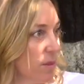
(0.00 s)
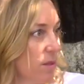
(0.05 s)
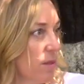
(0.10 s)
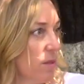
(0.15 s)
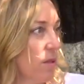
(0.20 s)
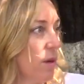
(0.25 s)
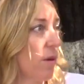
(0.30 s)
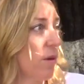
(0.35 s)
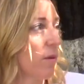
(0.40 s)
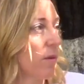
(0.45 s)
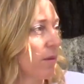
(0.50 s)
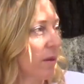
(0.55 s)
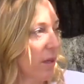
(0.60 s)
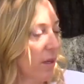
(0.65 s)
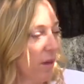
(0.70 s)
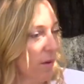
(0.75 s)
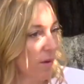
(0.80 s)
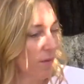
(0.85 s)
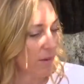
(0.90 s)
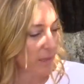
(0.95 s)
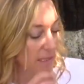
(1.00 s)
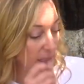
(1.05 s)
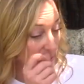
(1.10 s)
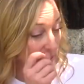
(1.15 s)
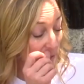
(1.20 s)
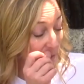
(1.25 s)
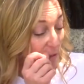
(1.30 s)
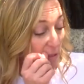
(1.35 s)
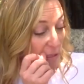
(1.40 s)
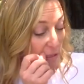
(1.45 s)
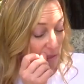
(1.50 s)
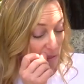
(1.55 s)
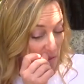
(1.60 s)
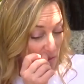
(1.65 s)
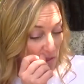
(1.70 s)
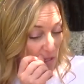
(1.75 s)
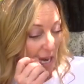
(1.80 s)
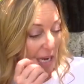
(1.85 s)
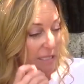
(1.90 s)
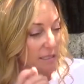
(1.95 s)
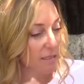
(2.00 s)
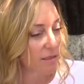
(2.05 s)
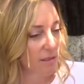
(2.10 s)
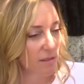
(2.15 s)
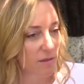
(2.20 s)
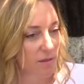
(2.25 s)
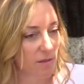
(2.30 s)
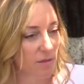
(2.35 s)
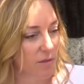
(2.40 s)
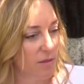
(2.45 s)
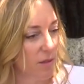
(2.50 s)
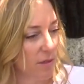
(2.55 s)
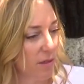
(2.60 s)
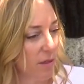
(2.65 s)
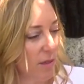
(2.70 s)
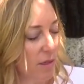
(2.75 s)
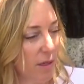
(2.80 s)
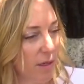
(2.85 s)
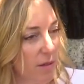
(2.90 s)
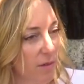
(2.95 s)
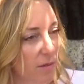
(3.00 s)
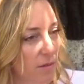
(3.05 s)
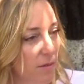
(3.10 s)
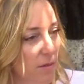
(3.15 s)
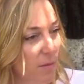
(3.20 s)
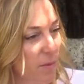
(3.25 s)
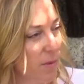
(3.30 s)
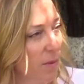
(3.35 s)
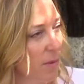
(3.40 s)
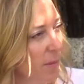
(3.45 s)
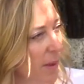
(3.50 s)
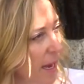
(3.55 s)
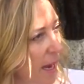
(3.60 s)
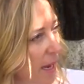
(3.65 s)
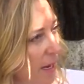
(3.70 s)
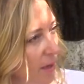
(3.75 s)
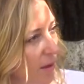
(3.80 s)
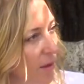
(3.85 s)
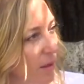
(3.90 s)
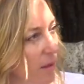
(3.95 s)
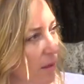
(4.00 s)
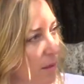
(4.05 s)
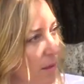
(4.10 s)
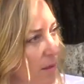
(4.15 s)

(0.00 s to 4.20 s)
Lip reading: don't if it's a stress, you know, pull back or